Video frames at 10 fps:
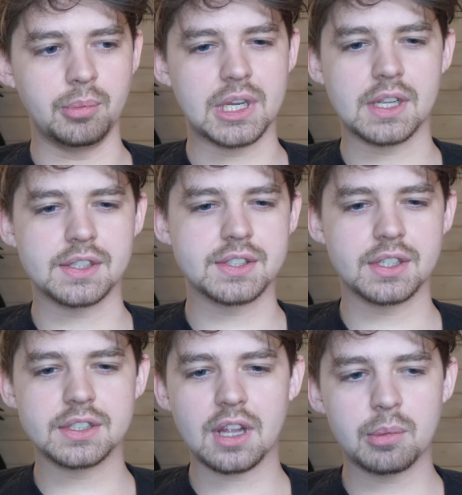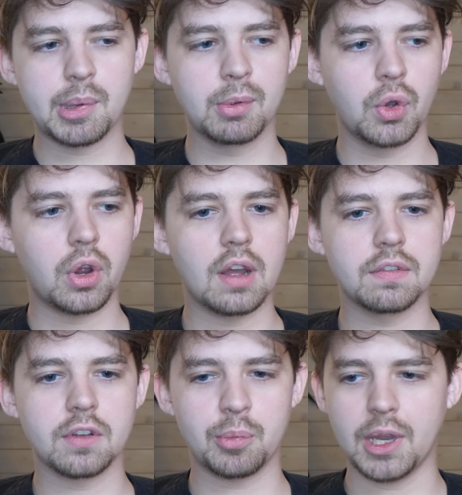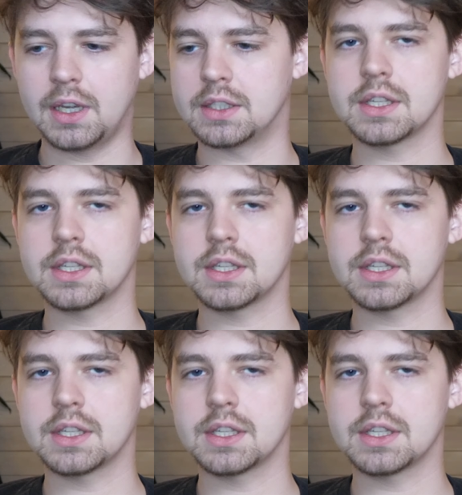Because there's a lot of people who have opinions.